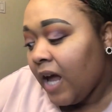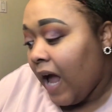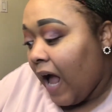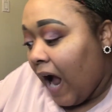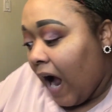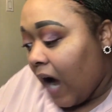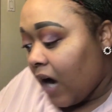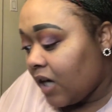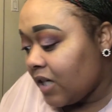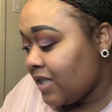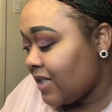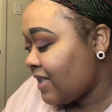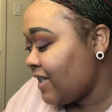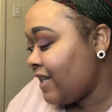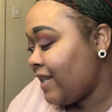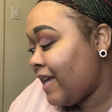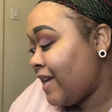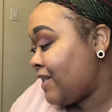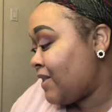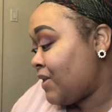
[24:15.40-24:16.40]
Honestly,
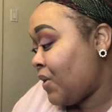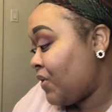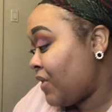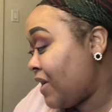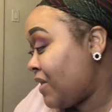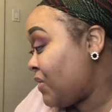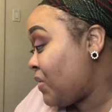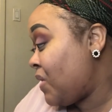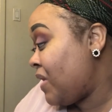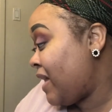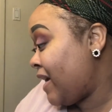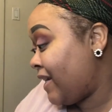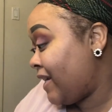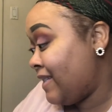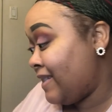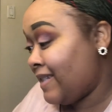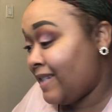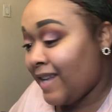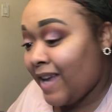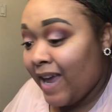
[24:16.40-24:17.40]
that's all I can
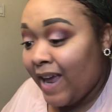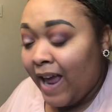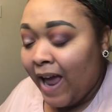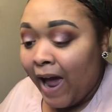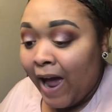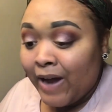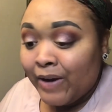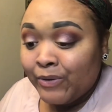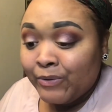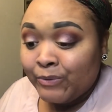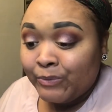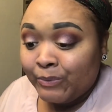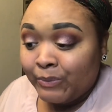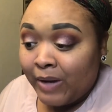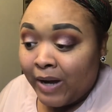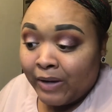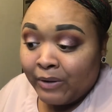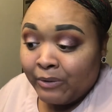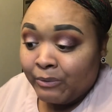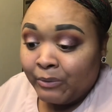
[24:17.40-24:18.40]
say. I
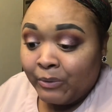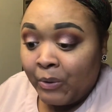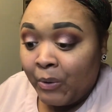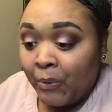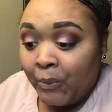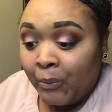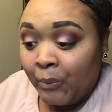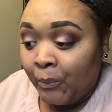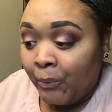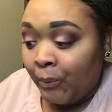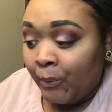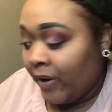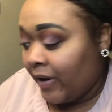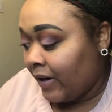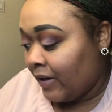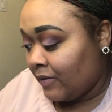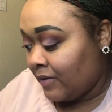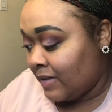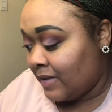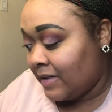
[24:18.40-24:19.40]
don't know what
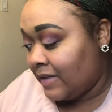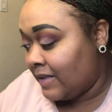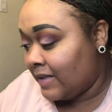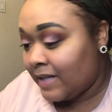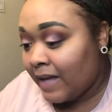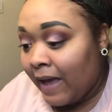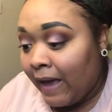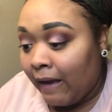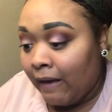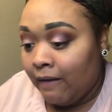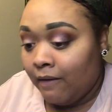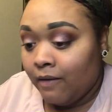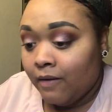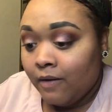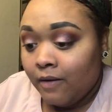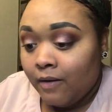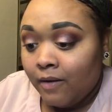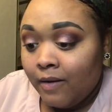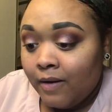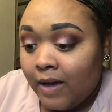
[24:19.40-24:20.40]
else to say.
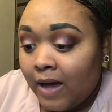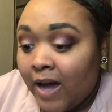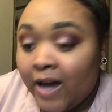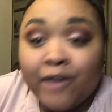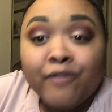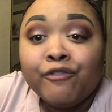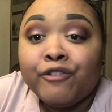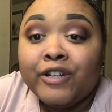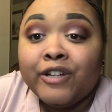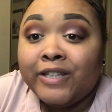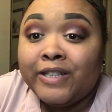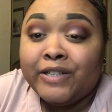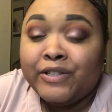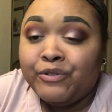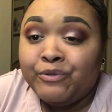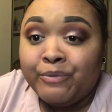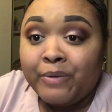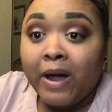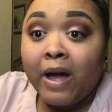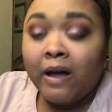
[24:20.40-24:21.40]
I really do
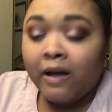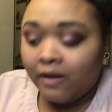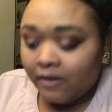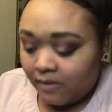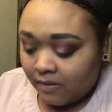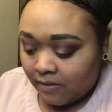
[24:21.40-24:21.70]
not.